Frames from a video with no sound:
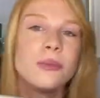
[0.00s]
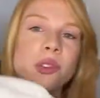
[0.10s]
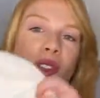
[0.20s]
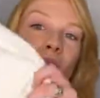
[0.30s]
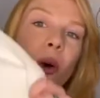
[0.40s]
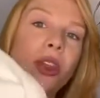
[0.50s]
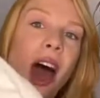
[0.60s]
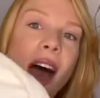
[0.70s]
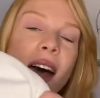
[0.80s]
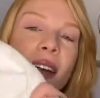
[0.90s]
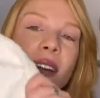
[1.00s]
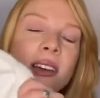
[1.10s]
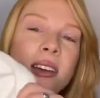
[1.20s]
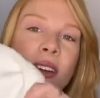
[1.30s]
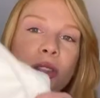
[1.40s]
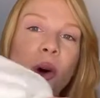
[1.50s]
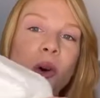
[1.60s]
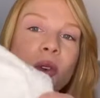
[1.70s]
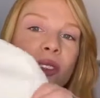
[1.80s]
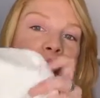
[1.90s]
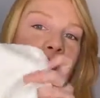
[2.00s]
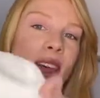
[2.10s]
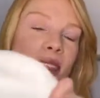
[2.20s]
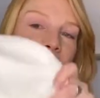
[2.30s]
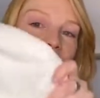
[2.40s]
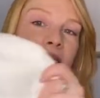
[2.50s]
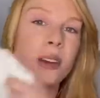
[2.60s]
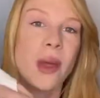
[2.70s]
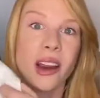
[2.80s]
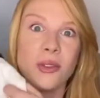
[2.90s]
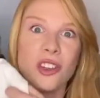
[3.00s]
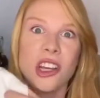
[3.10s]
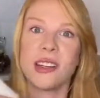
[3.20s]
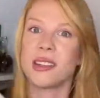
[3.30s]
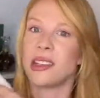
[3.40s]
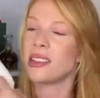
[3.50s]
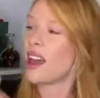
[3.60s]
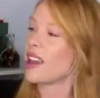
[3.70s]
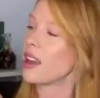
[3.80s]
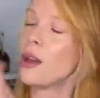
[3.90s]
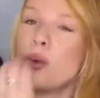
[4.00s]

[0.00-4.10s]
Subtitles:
So that, those, and then this and a pair of jeans is like